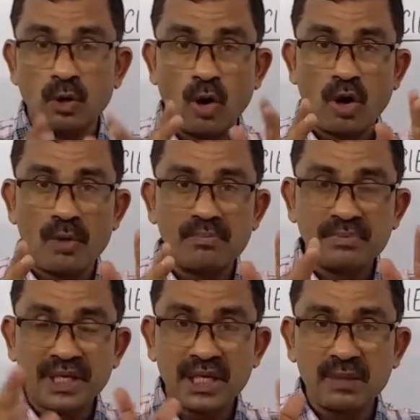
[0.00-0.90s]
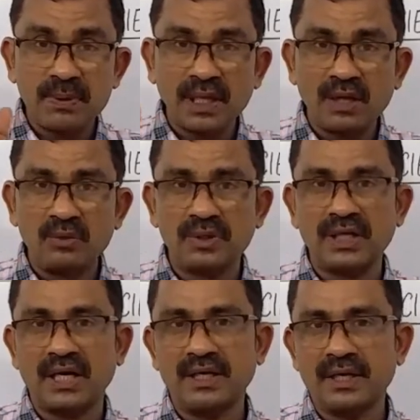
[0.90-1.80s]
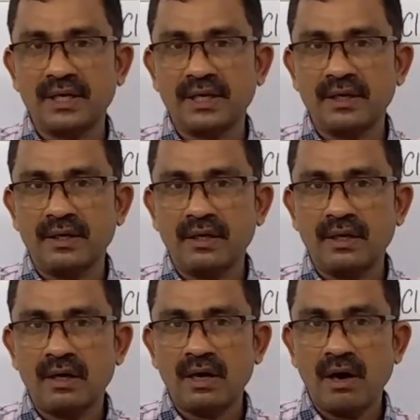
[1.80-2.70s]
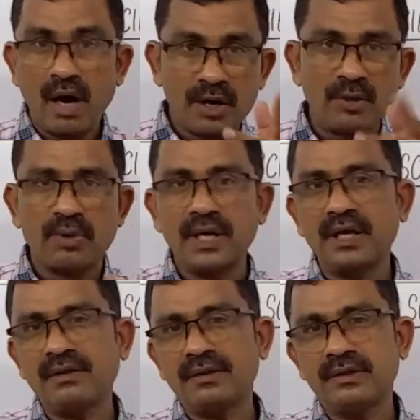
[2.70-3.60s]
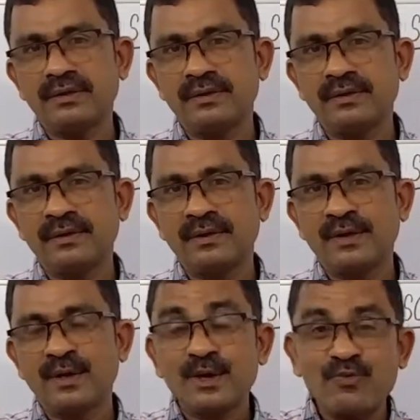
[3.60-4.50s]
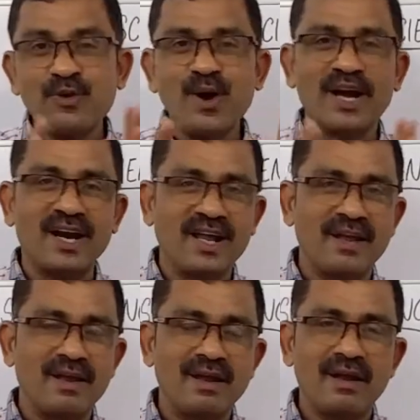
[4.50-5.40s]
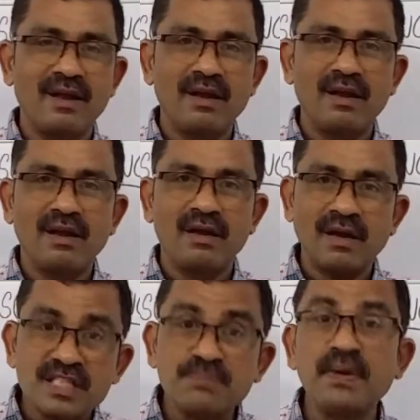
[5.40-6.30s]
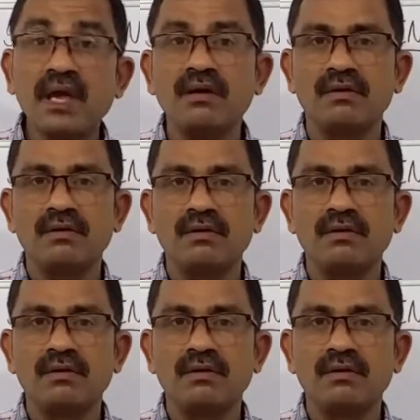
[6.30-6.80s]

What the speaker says: Logam 20th nootandilekku. Are you ready? If you are ready, let's begin.